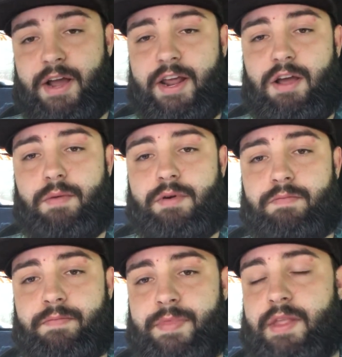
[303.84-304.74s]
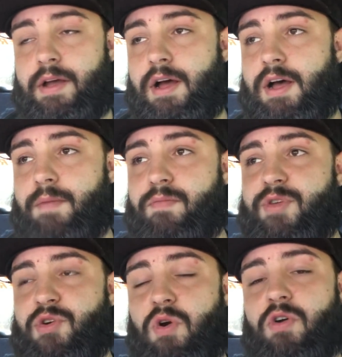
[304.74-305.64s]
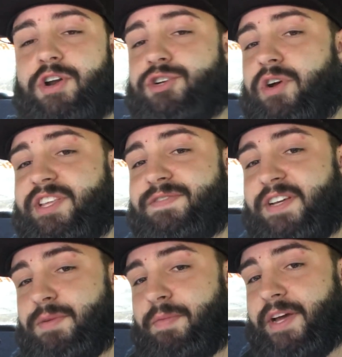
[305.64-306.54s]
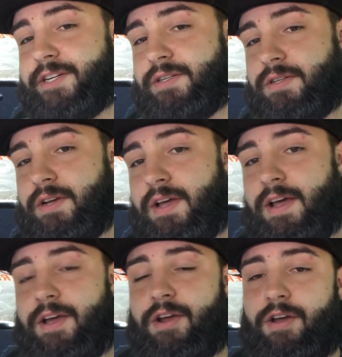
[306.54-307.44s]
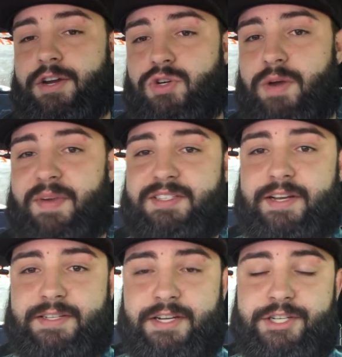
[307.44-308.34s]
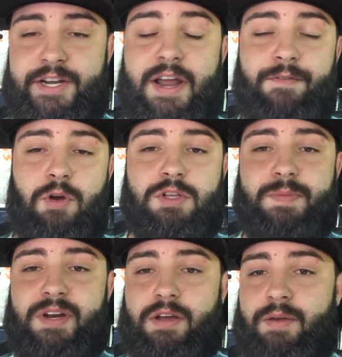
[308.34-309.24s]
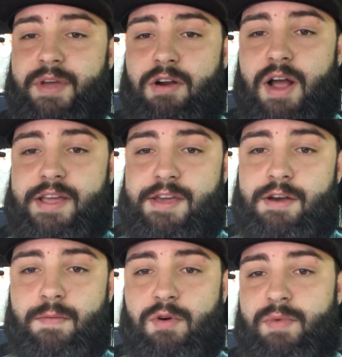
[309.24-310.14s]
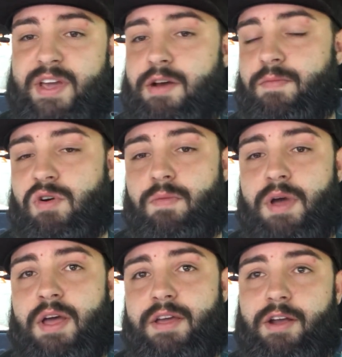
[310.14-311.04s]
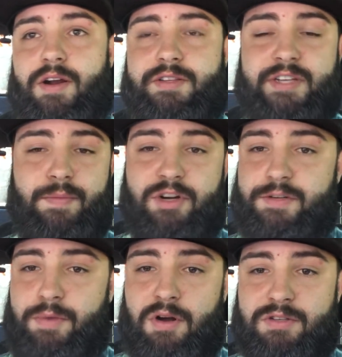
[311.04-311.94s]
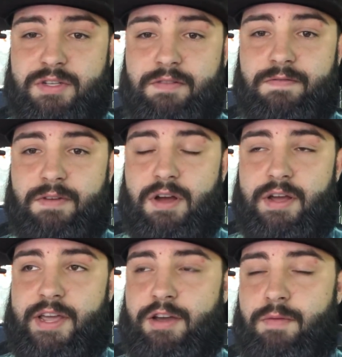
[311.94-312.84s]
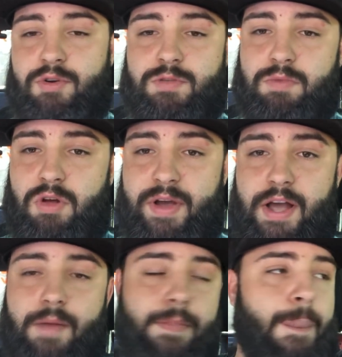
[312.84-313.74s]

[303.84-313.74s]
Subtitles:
on EcoBoom, you're going to join these Facebook pages. You're going to join Mustang 6G and everyone's going to be crying eco boom, eco boom. You're going to see a bunch of posts of Ecoboost blowing up.